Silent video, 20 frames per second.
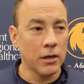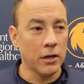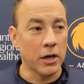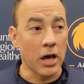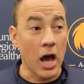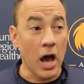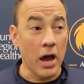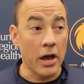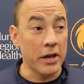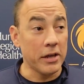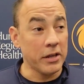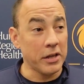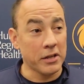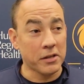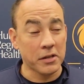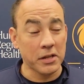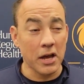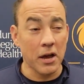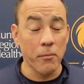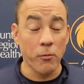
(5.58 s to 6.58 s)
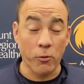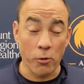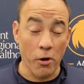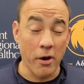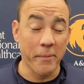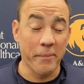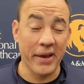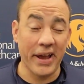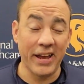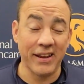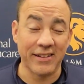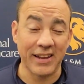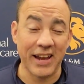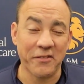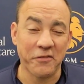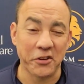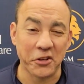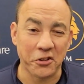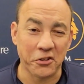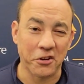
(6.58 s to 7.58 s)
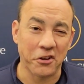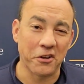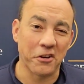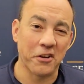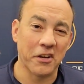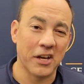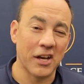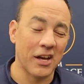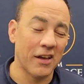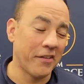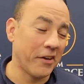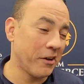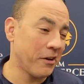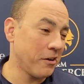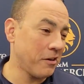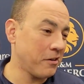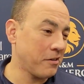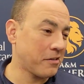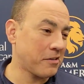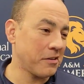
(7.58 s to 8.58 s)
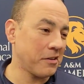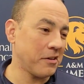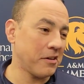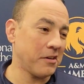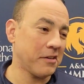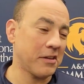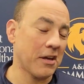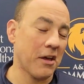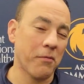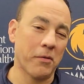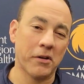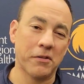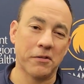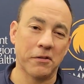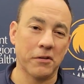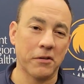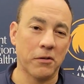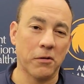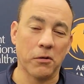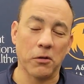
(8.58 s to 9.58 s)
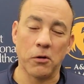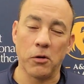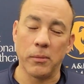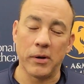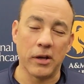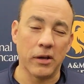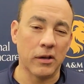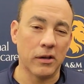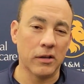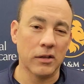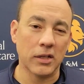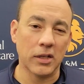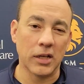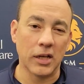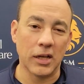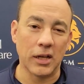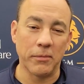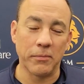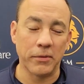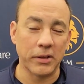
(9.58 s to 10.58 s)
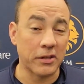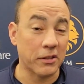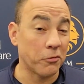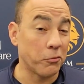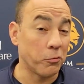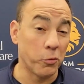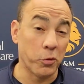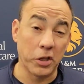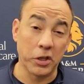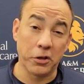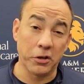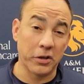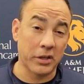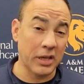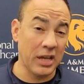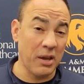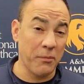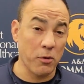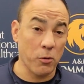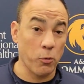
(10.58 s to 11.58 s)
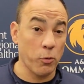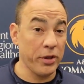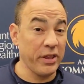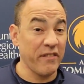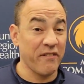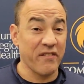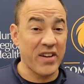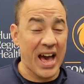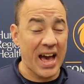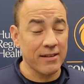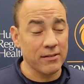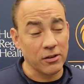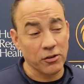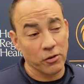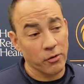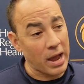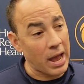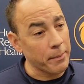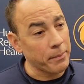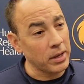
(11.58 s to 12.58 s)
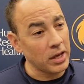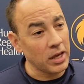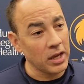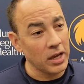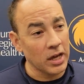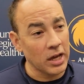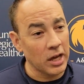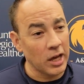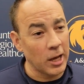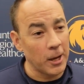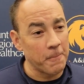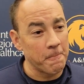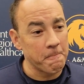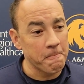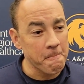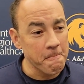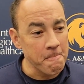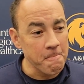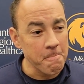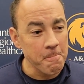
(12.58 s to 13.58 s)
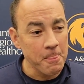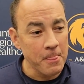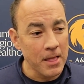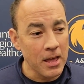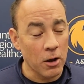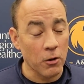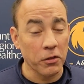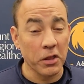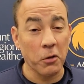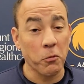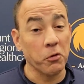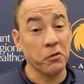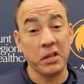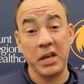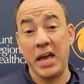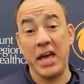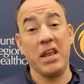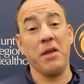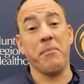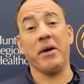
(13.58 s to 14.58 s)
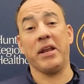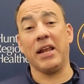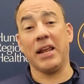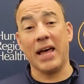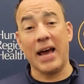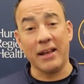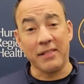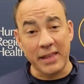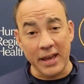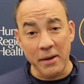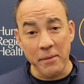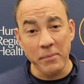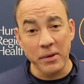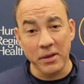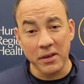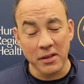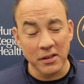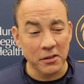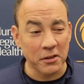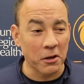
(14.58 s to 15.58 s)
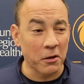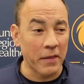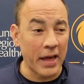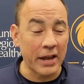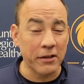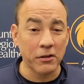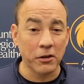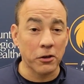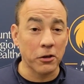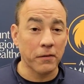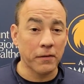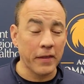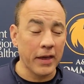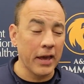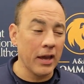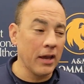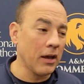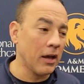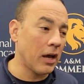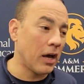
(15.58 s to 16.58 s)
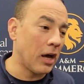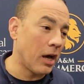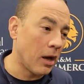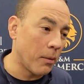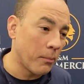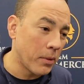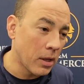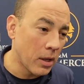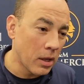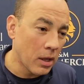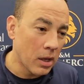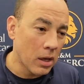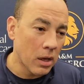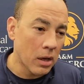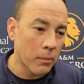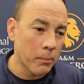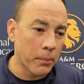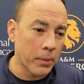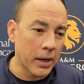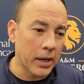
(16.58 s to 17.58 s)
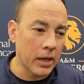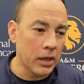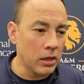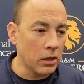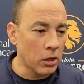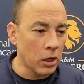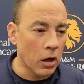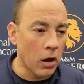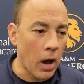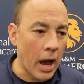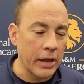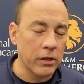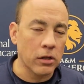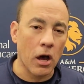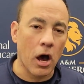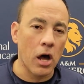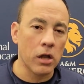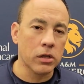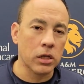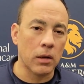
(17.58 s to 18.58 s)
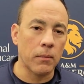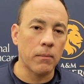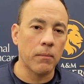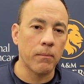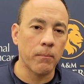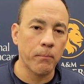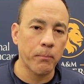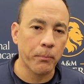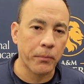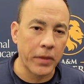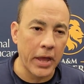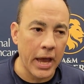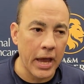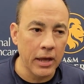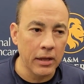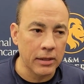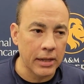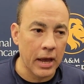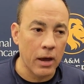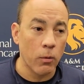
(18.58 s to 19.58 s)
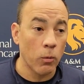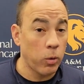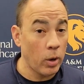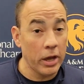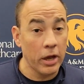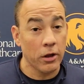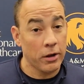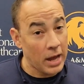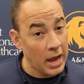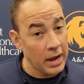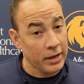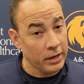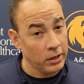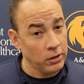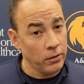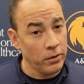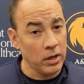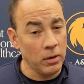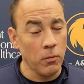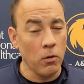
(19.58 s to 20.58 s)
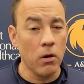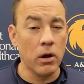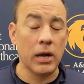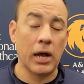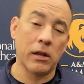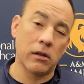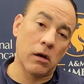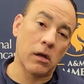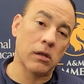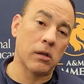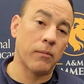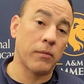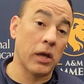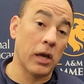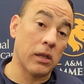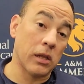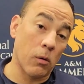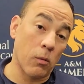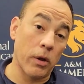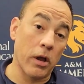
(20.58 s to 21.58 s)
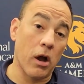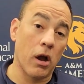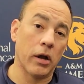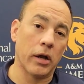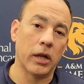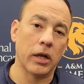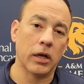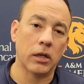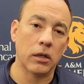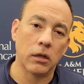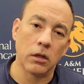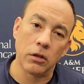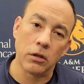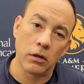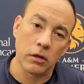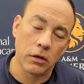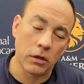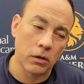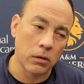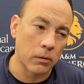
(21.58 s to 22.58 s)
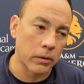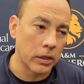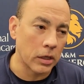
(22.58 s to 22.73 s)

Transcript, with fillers: Yeah, it's um, growing pains, that's for sure. Uh, they're uh, Southwestern Oklahoma. Um, it's a really good team. They're really fast and scrappy. Um, I don't think we'll see anybody like them, so that's a good thing. Um, but, you know, I saw some things that we are not going to do anymore, and I saw some things that we are going to continue to do.